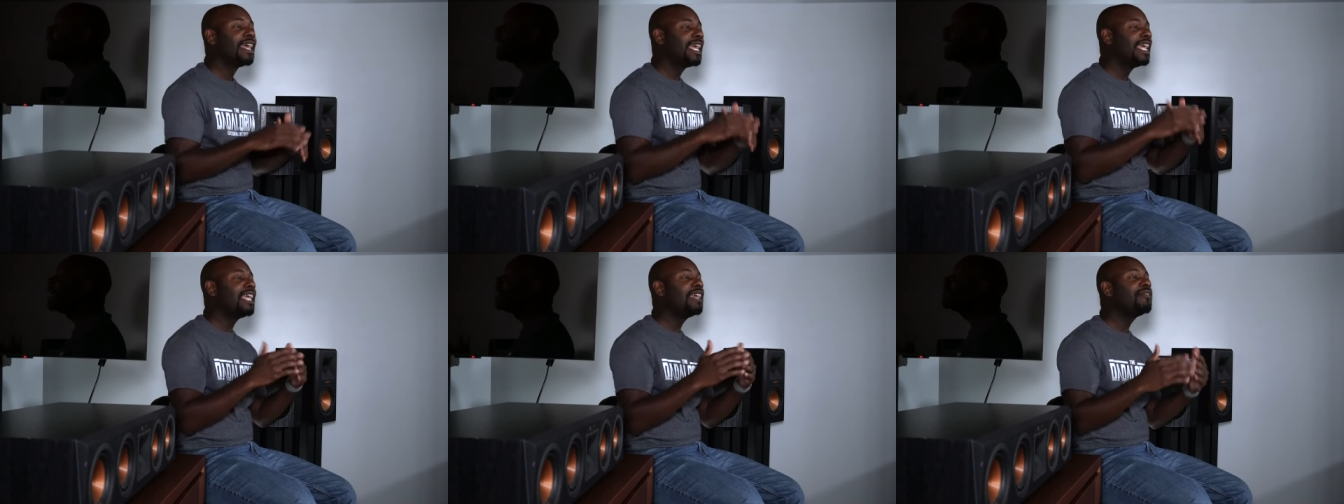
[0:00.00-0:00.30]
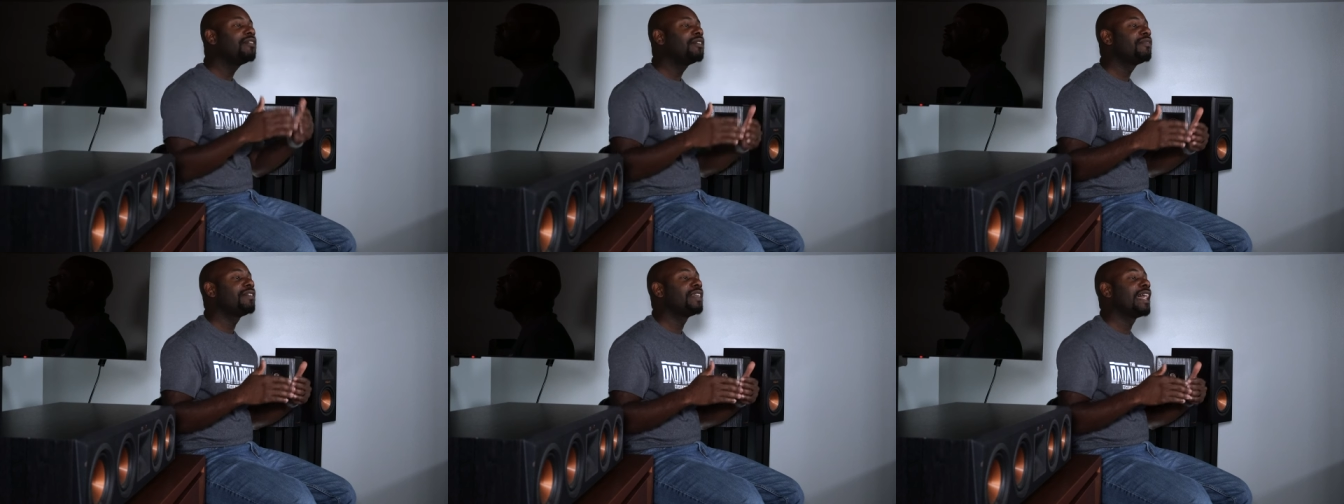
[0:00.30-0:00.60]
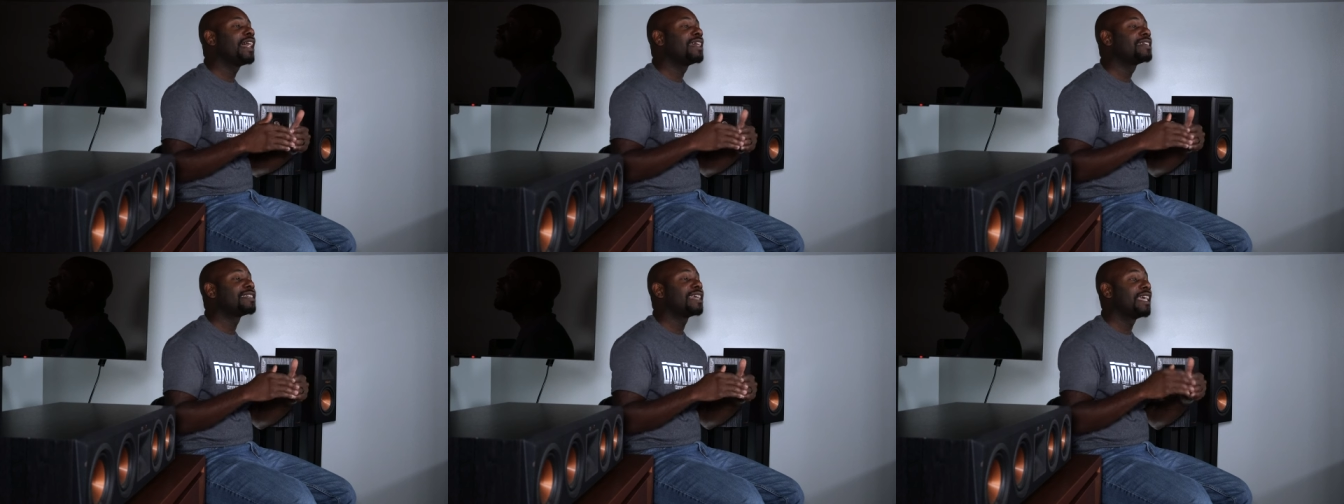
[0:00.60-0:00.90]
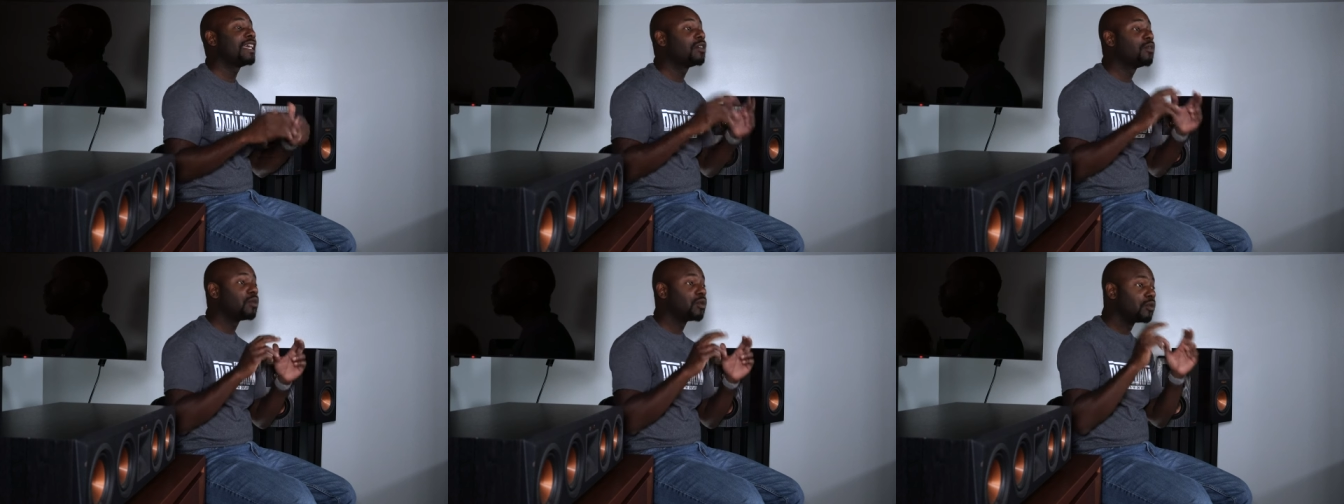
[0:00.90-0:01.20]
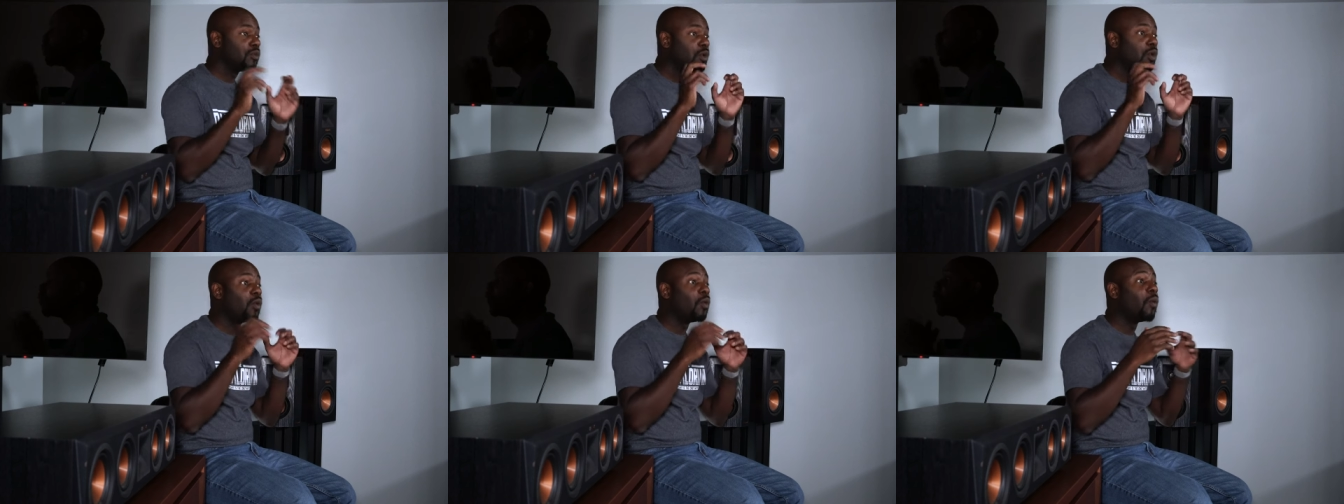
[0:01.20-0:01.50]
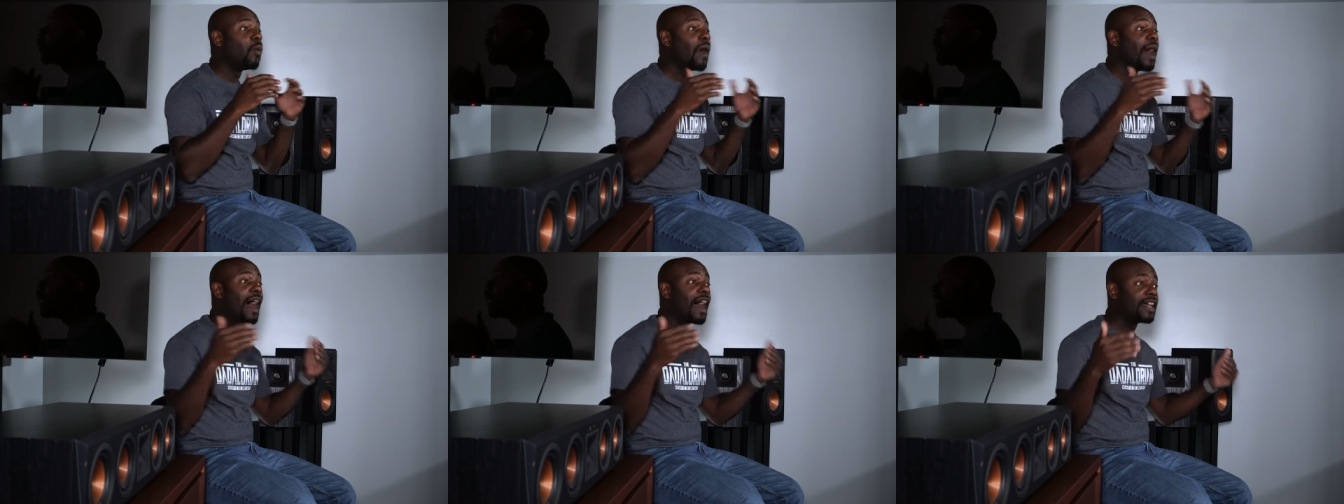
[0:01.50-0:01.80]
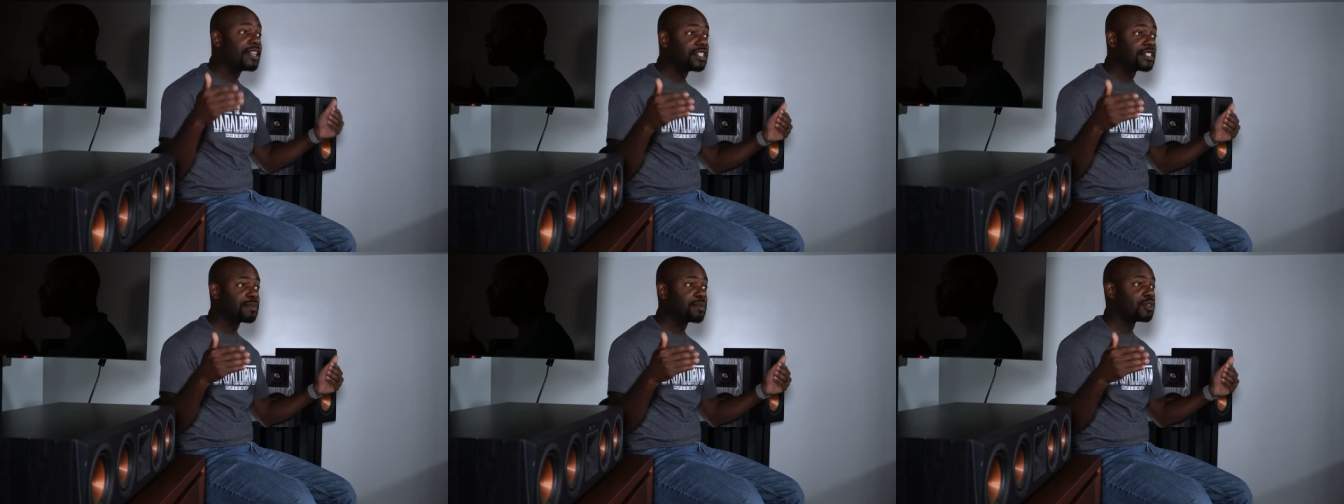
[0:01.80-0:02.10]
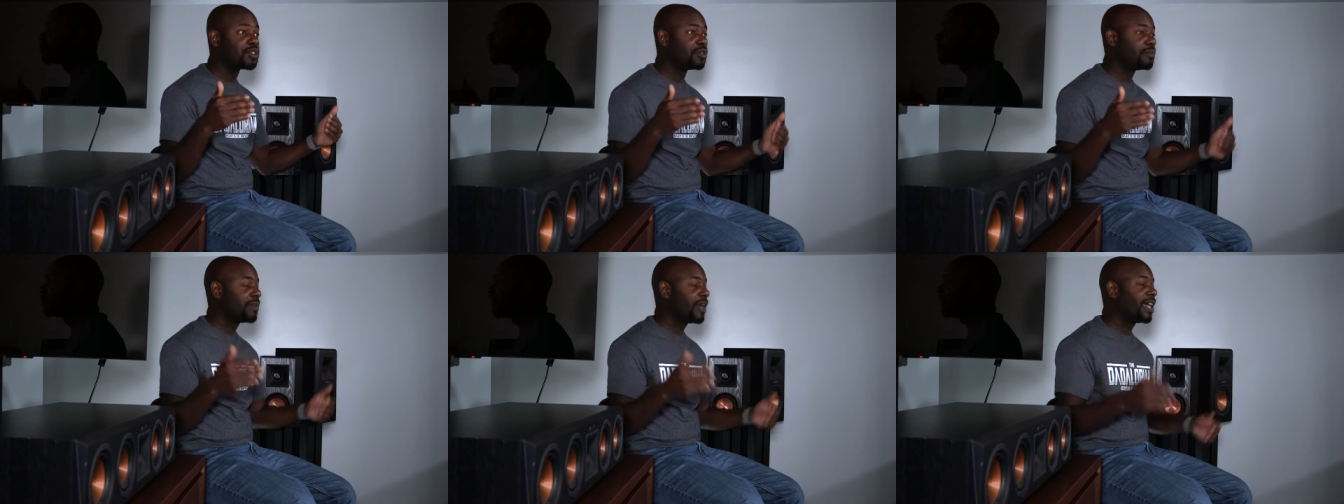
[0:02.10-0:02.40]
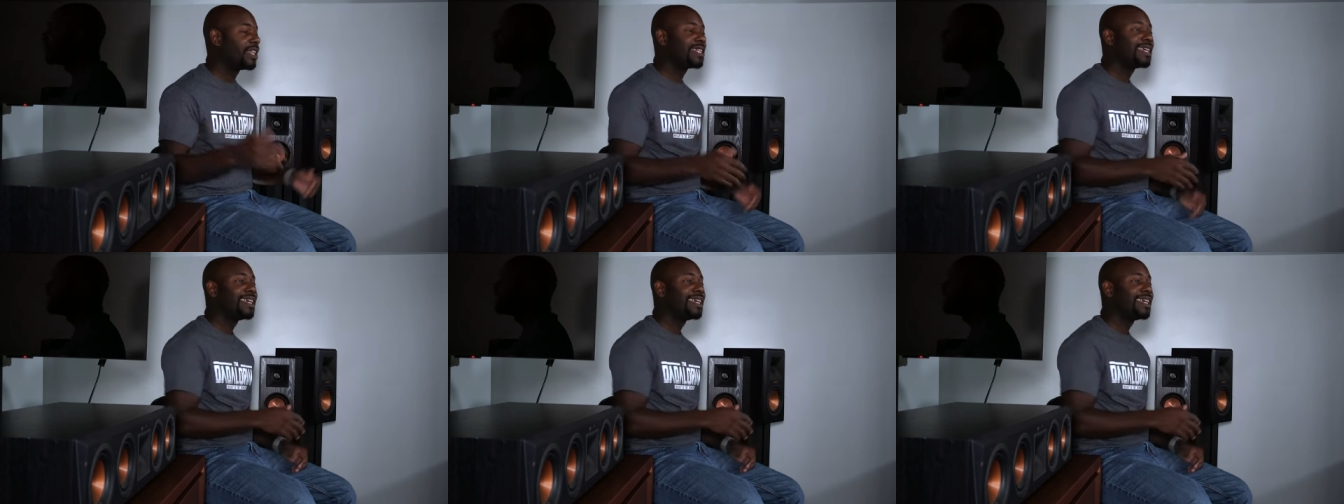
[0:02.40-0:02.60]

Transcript: Even if it has a quote unquote wide dispersion path,